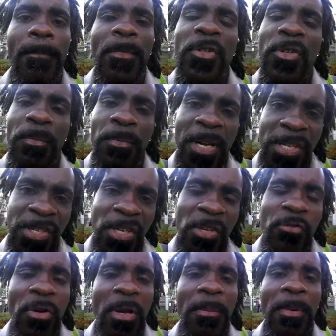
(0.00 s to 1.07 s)
Should President
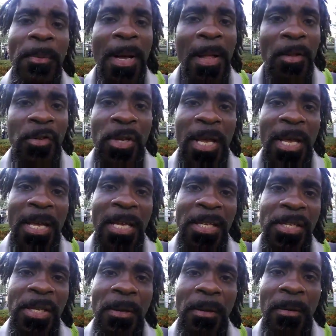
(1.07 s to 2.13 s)
Trump apologize,